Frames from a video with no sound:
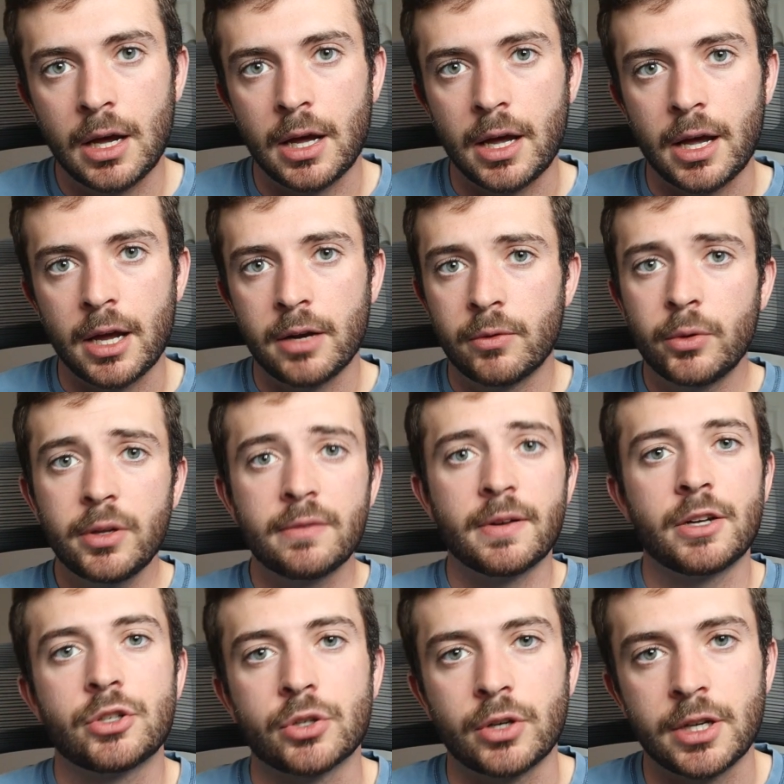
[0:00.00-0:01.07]
uh, and really
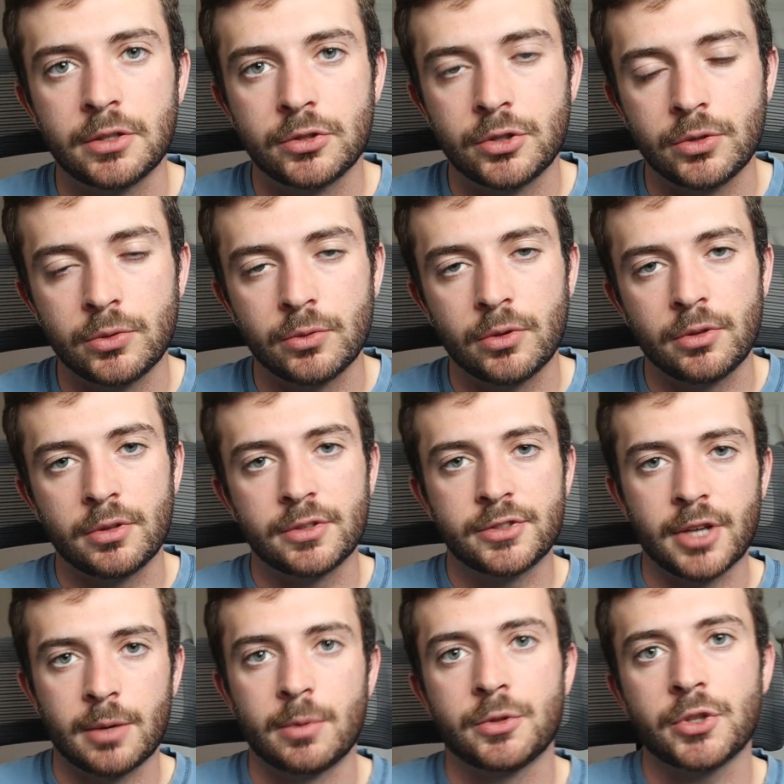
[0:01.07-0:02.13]
venture into the
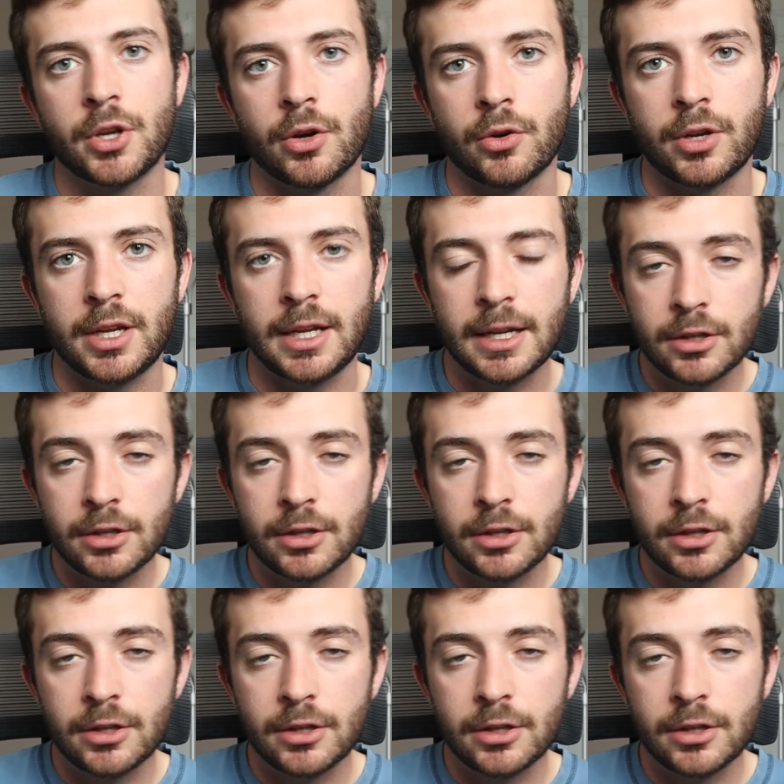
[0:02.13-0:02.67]
cybersecurity